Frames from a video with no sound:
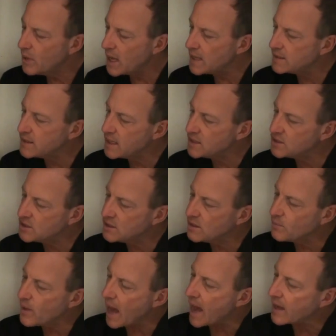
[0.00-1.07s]
pay attention to
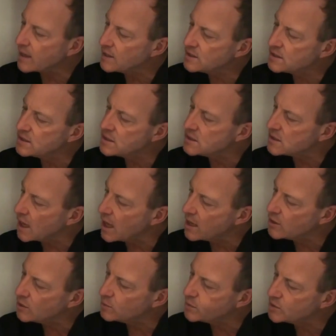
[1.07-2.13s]
the package. This is
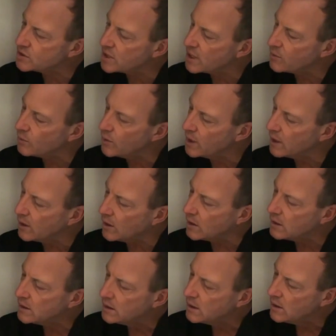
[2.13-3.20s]
100% real,
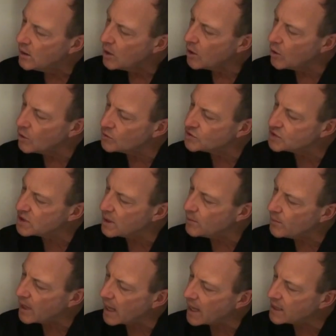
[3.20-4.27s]

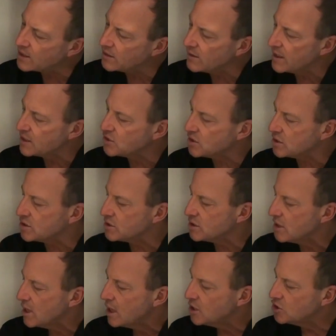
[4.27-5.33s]
wholesome, and
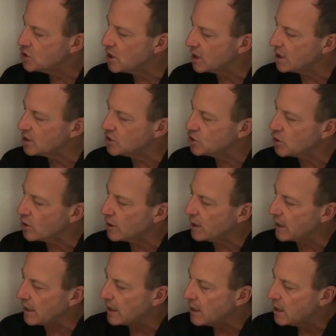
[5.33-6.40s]
delicious chicken
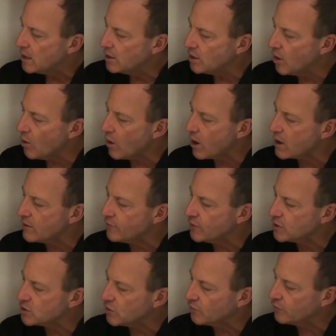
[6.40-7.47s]
jerky, no
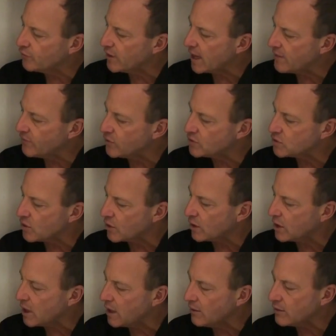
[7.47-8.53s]
artificial flavors or
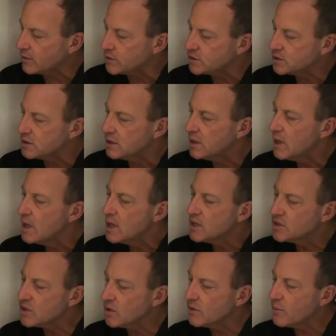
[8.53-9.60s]
colors.
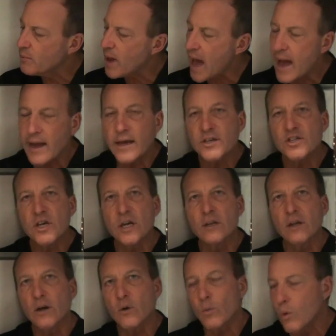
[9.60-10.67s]
So the package
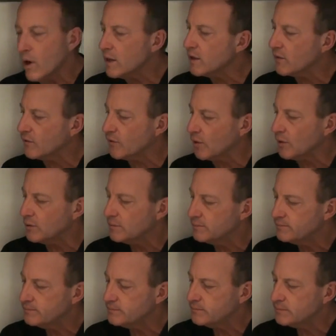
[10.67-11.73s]
can look wonderful.
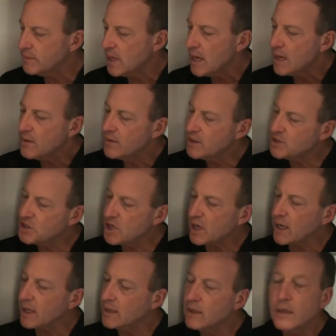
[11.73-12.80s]
The
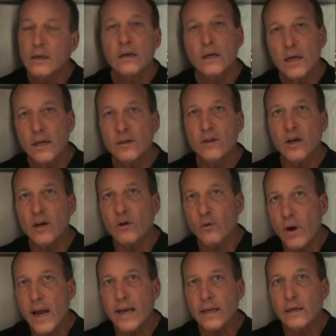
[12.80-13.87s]
chicken can look
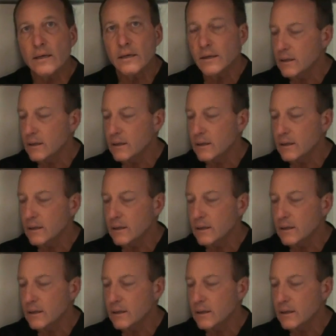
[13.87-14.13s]
great.